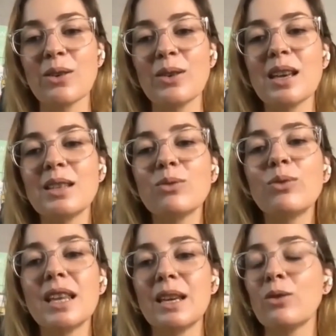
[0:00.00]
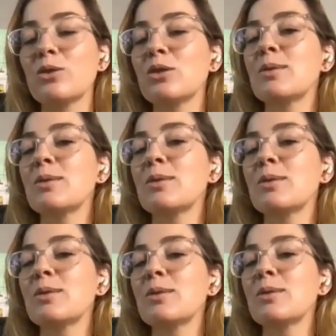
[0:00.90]
So it's really cool to
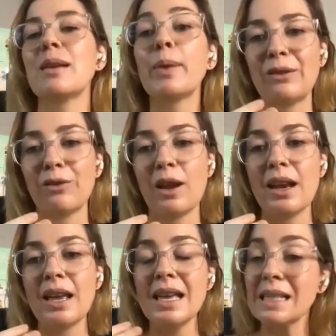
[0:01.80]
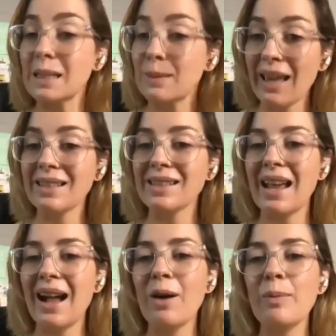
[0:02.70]
be in a completely different
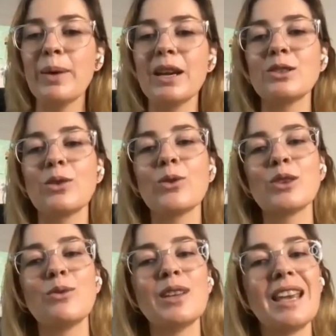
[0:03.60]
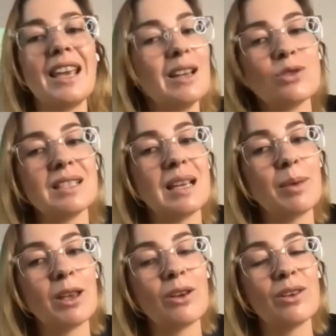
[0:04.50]
space now, but it's
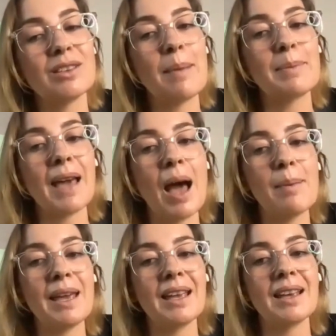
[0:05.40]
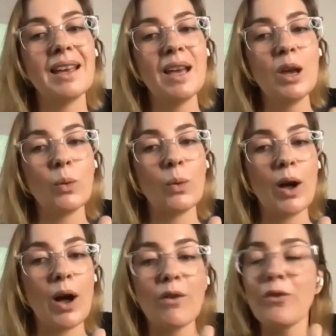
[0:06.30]
also really interesting because I'm
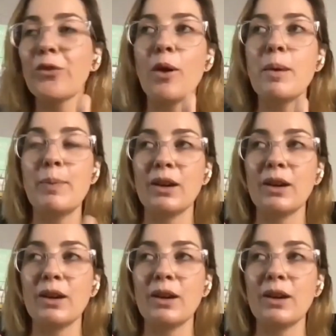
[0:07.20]
coming